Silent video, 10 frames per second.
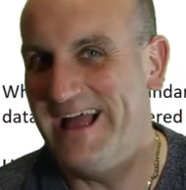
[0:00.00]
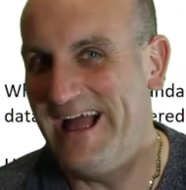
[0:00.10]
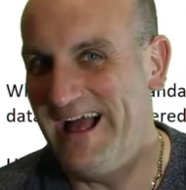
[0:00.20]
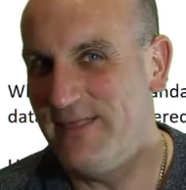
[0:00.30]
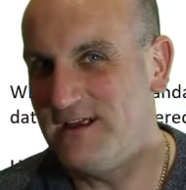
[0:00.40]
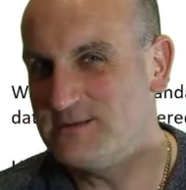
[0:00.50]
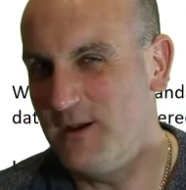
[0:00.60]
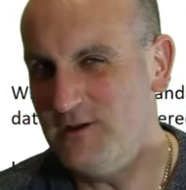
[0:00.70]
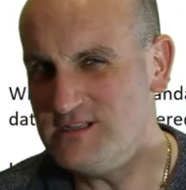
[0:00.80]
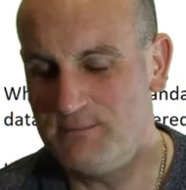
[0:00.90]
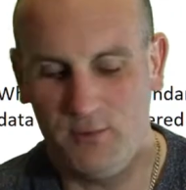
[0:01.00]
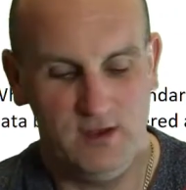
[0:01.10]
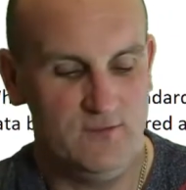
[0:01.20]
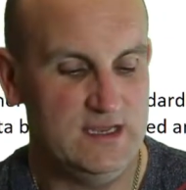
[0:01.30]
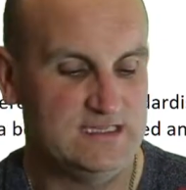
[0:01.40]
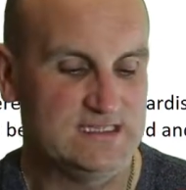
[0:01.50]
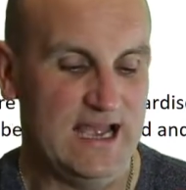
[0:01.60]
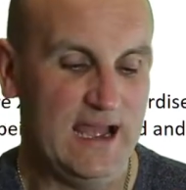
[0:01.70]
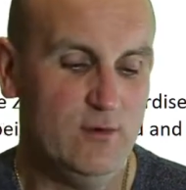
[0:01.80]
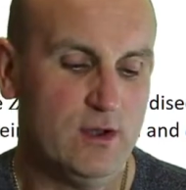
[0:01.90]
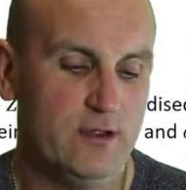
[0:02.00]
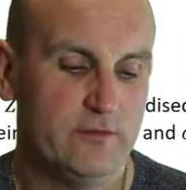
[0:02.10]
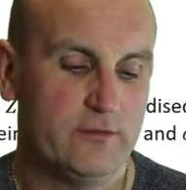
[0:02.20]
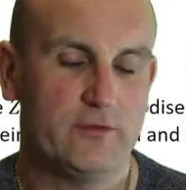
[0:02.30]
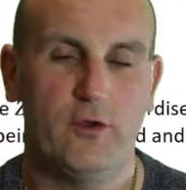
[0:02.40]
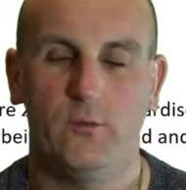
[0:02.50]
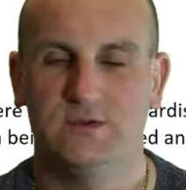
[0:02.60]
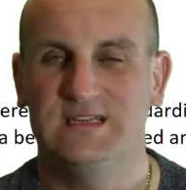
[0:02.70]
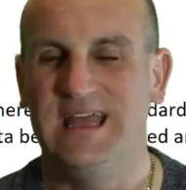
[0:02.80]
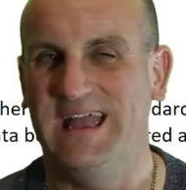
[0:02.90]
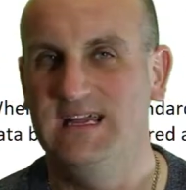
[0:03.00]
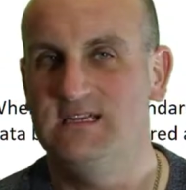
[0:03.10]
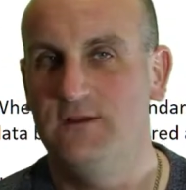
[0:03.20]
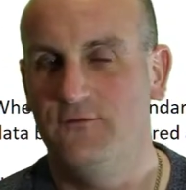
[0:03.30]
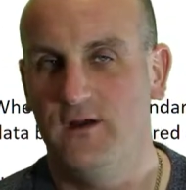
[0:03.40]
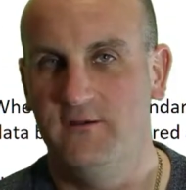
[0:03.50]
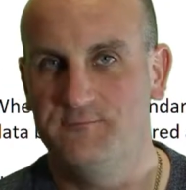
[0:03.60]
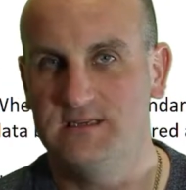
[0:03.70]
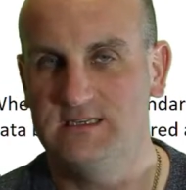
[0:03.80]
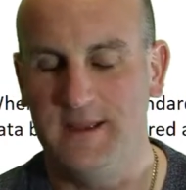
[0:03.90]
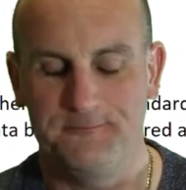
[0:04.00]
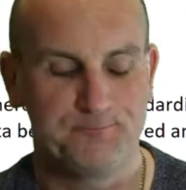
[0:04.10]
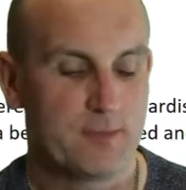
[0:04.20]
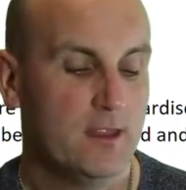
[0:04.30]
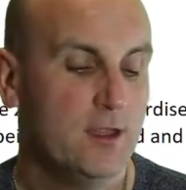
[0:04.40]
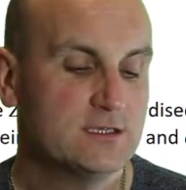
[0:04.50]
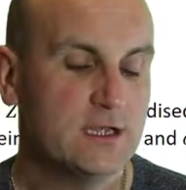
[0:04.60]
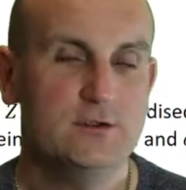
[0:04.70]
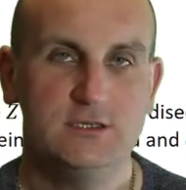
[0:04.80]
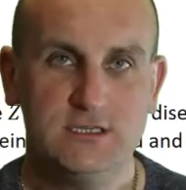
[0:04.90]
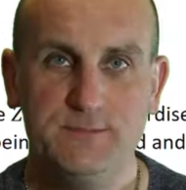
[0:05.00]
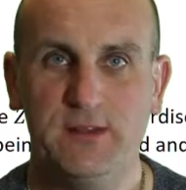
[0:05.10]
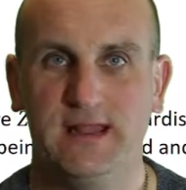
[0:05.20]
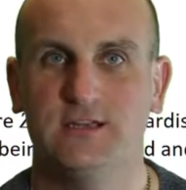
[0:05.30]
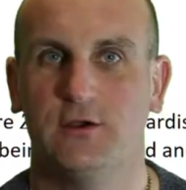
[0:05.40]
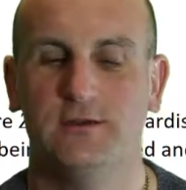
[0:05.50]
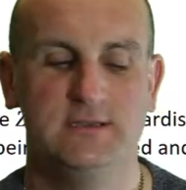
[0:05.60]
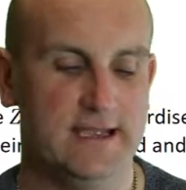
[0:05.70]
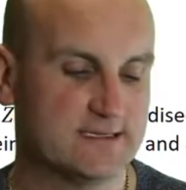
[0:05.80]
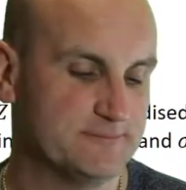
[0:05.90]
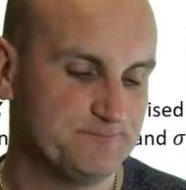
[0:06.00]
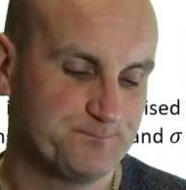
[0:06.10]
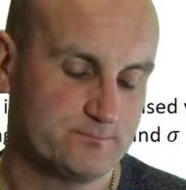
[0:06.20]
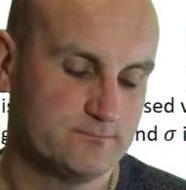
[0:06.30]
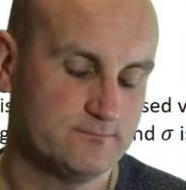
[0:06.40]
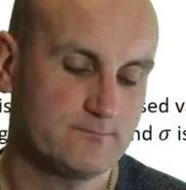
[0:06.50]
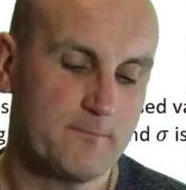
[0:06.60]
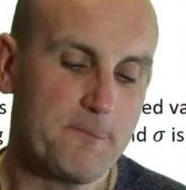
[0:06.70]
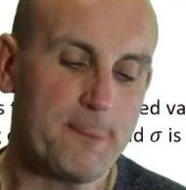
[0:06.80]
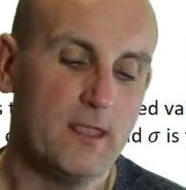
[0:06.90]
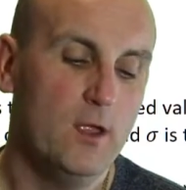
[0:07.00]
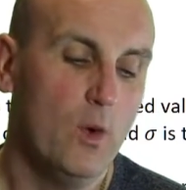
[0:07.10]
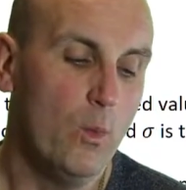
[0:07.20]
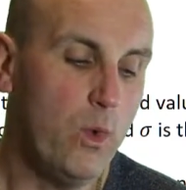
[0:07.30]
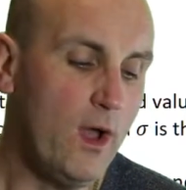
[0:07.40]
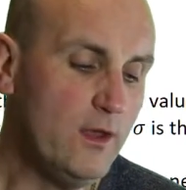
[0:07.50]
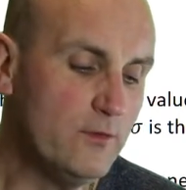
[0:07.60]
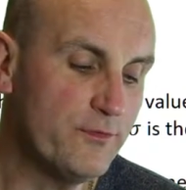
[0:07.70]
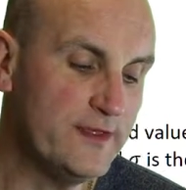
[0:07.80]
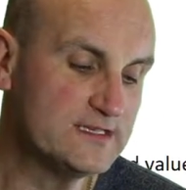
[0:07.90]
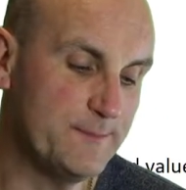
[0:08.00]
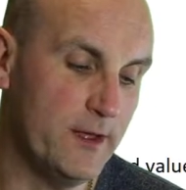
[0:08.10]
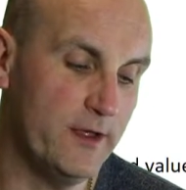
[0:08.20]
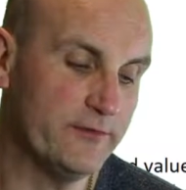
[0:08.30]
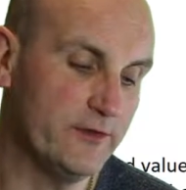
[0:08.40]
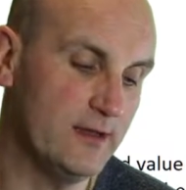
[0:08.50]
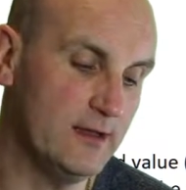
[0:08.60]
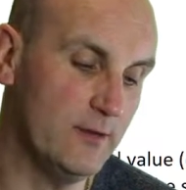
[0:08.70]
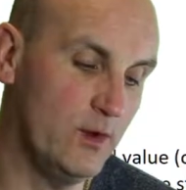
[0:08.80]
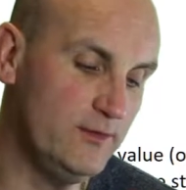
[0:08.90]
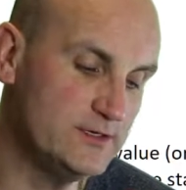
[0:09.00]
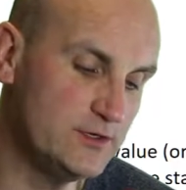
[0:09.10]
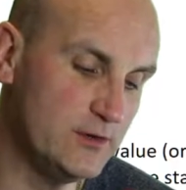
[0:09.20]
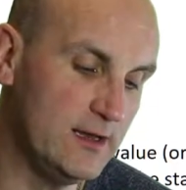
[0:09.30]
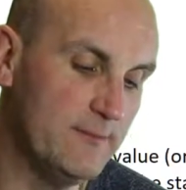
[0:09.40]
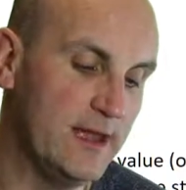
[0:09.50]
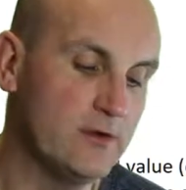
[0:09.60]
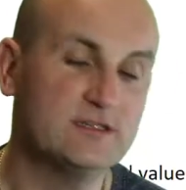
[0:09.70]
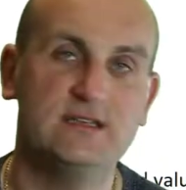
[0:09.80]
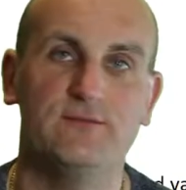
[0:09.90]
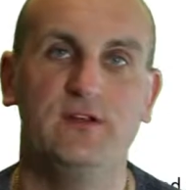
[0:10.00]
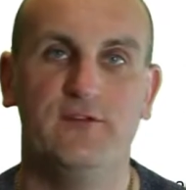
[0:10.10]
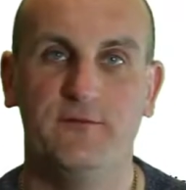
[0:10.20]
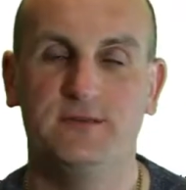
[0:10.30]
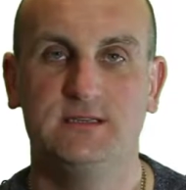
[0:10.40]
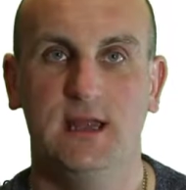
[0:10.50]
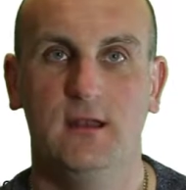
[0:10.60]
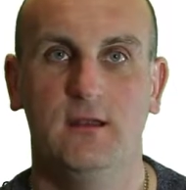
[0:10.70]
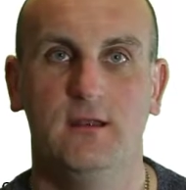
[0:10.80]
And I suppose the point of it is how close to the top was the 85%? So just to put that into context, while this student here may have got 75%,